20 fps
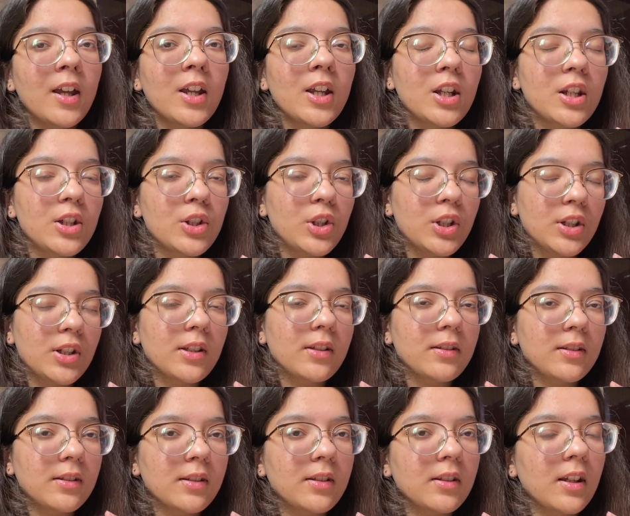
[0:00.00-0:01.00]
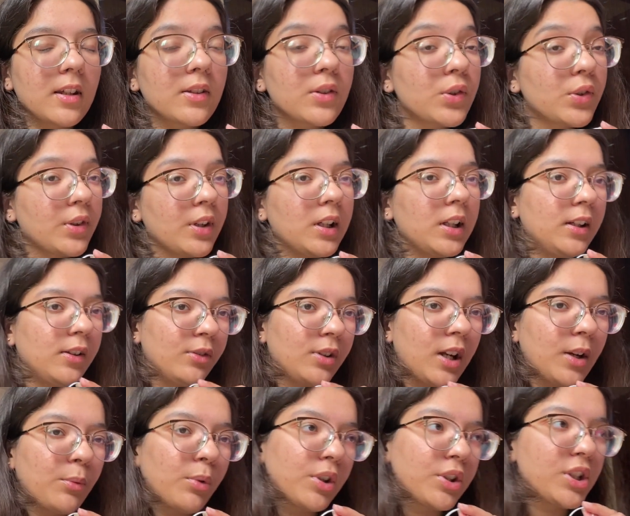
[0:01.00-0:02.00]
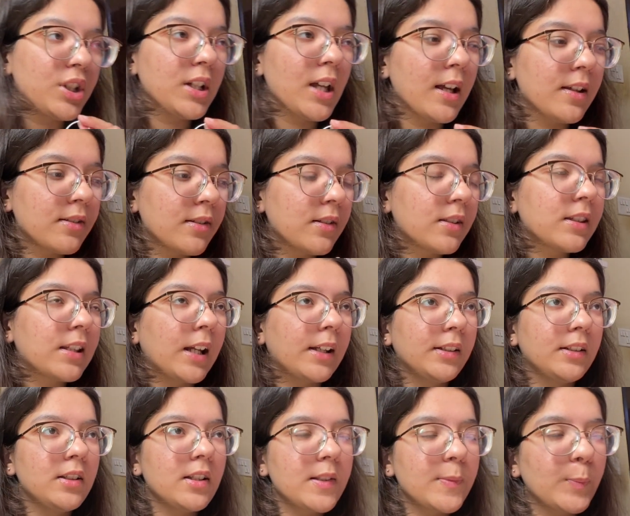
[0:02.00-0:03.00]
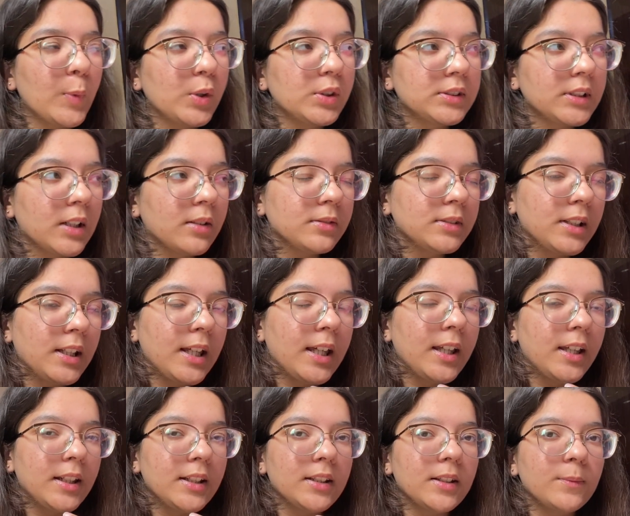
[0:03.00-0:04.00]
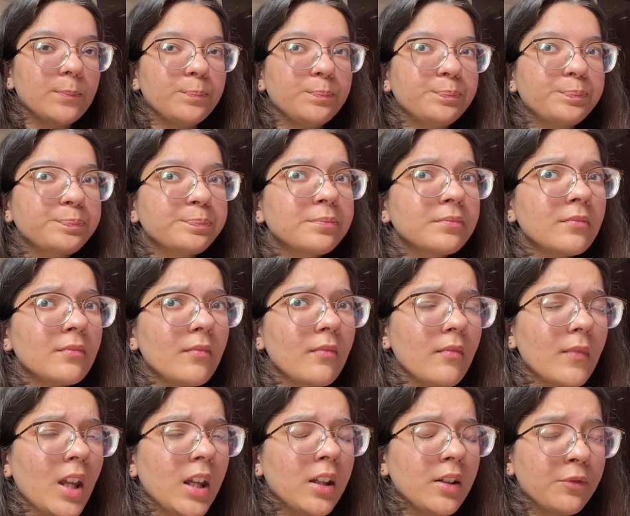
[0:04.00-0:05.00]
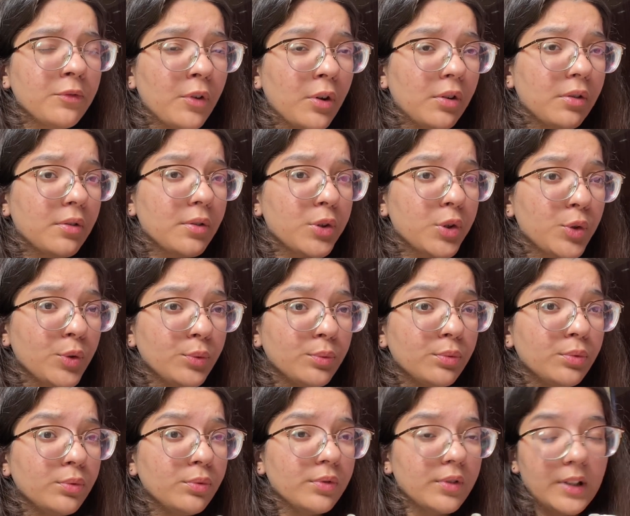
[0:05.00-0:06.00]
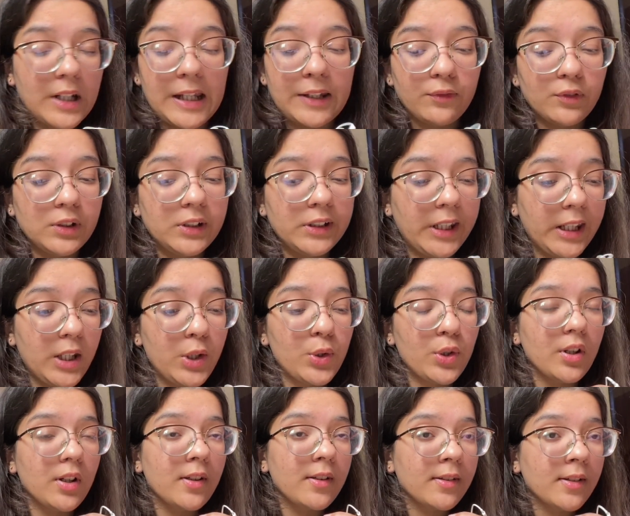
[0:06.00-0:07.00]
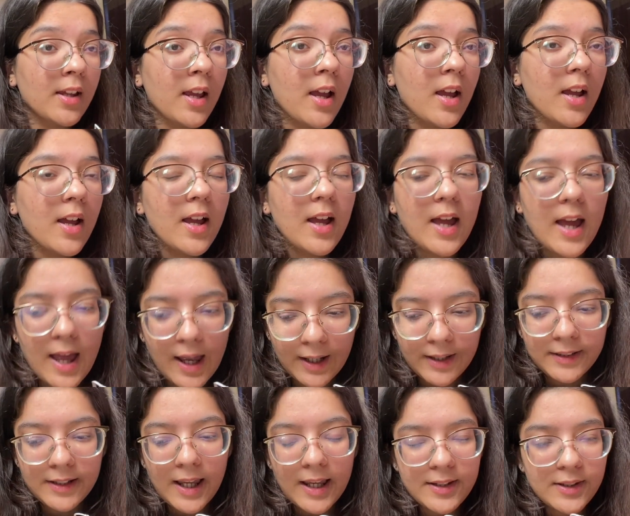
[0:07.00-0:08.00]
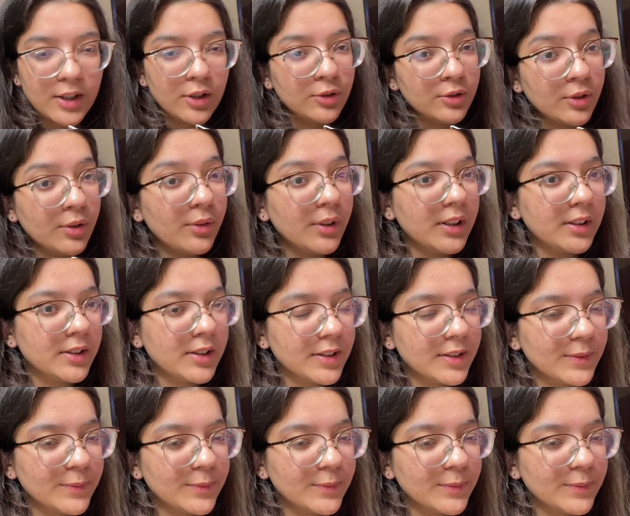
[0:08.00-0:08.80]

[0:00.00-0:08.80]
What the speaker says: she just is really good at what she does. So it's set in a small town and it follows two rival teachers, and as you know it,